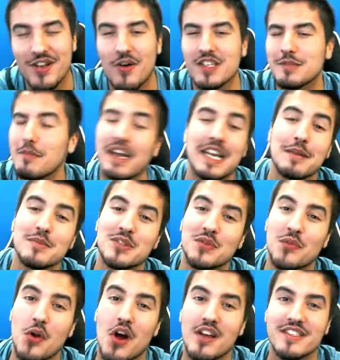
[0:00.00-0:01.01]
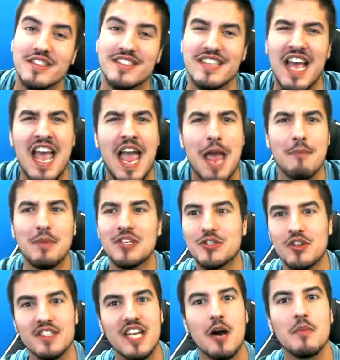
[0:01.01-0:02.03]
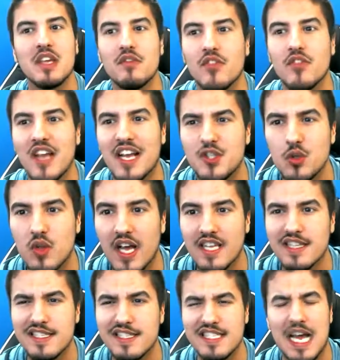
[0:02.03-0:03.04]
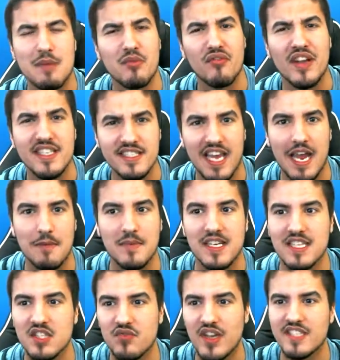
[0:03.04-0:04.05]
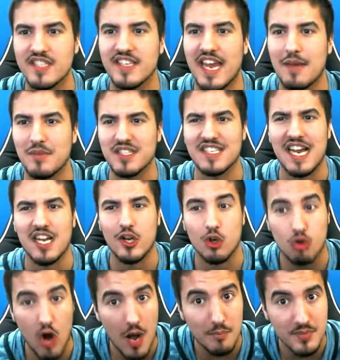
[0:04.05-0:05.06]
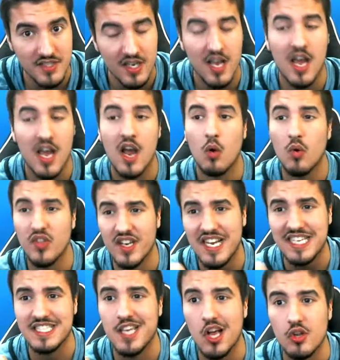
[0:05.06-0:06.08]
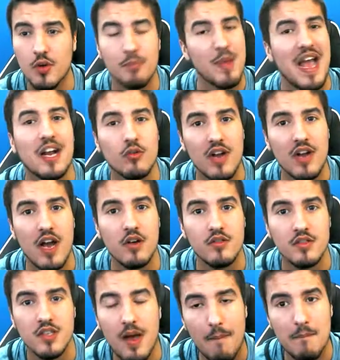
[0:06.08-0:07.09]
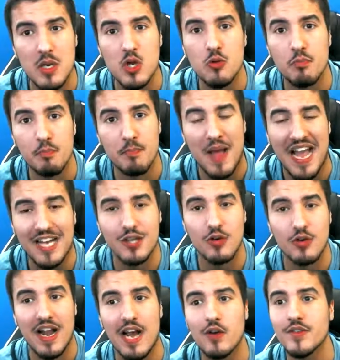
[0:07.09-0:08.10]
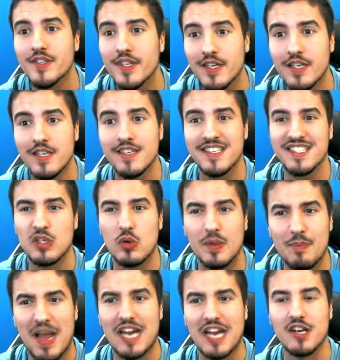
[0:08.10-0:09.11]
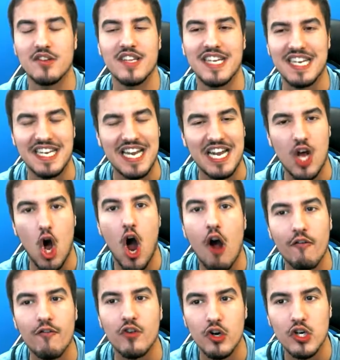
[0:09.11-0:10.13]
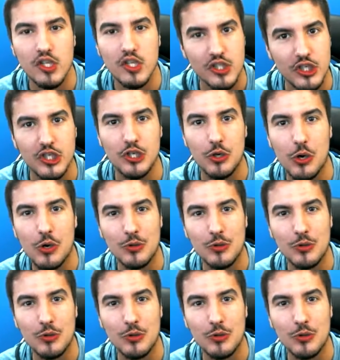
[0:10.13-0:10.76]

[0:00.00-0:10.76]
as always. My name is Frost, and be sure to tell me if you guys do like this type of face cam, like this face cam that's kind of cropped with a nice color background, a blue background. It's the only background that I can kind of offer to you,